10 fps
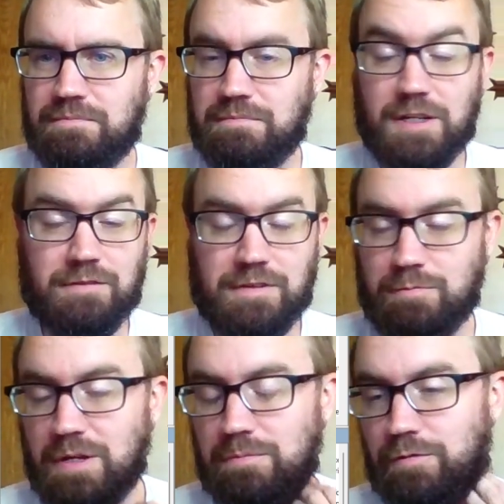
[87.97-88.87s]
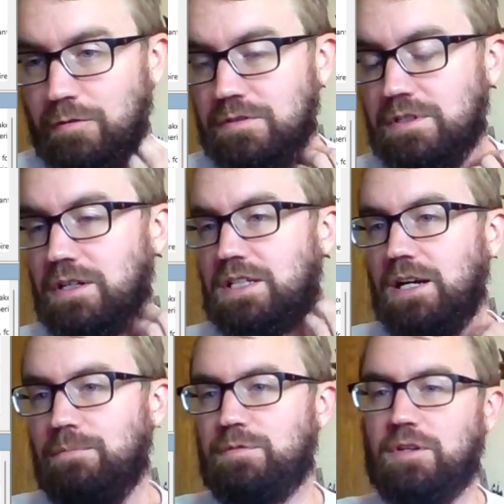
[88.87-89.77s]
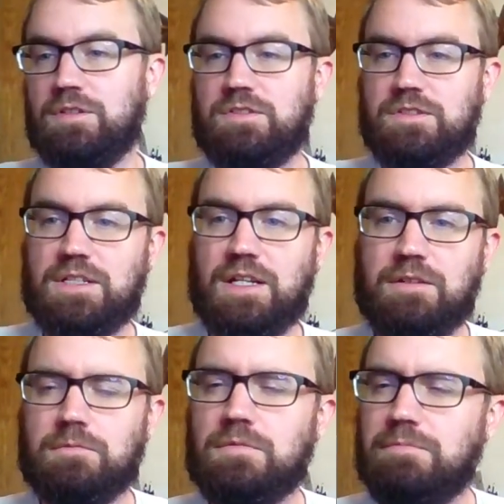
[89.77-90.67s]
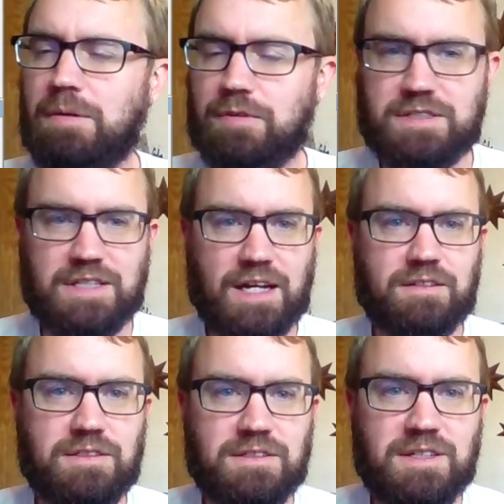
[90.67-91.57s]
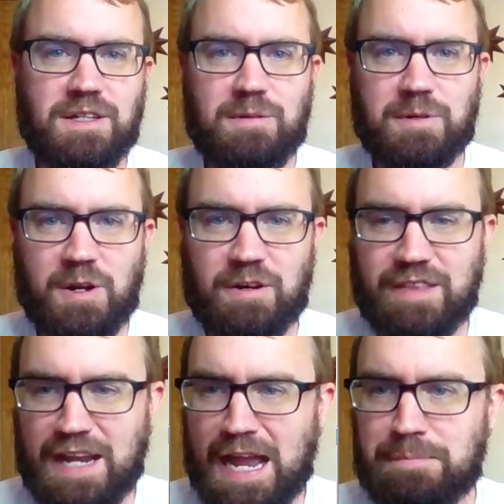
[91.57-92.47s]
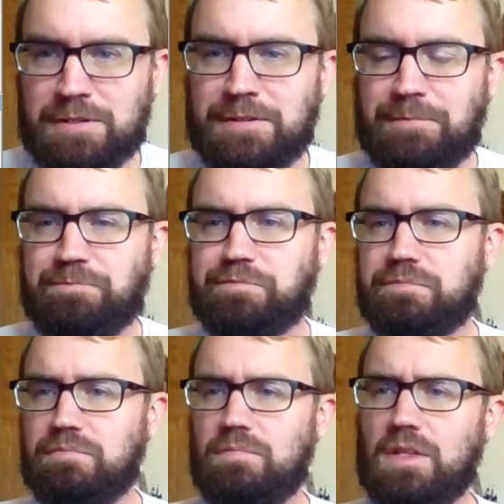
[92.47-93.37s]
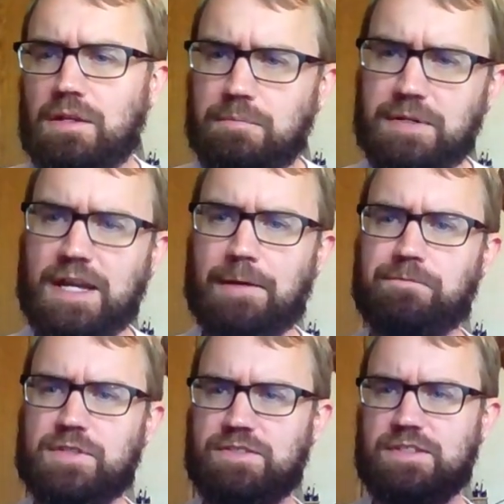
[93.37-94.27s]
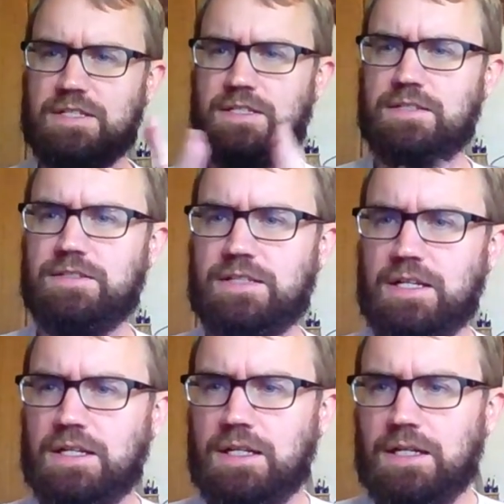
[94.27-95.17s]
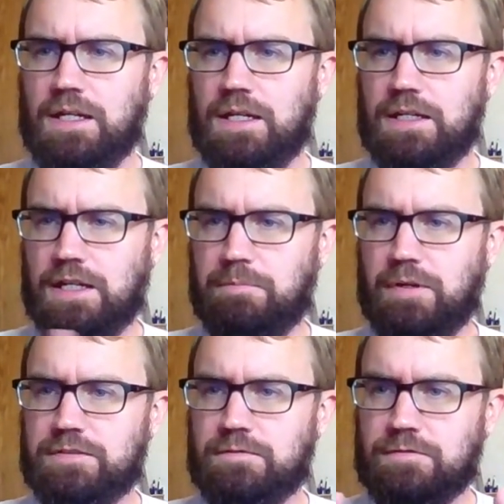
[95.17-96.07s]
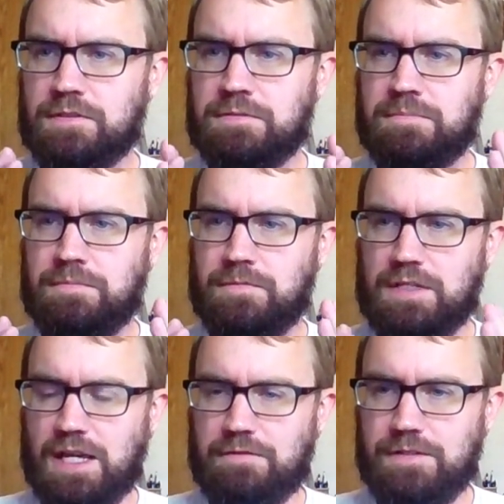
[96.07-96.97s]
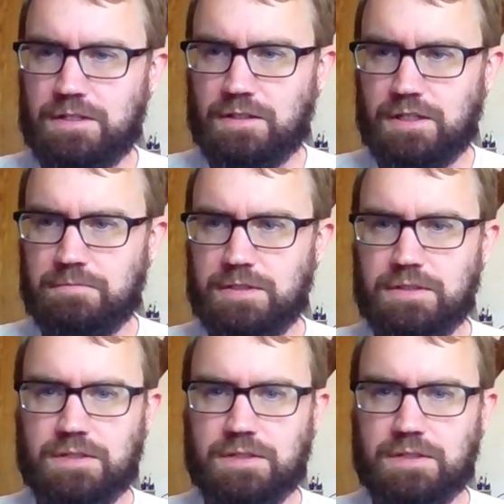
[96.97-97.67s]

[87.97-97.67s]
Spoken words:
Might have even been before the New York Times purchased it. I don't remember exactly when all of that happened. But yeah, this is, again, a puzzle from the AV Club.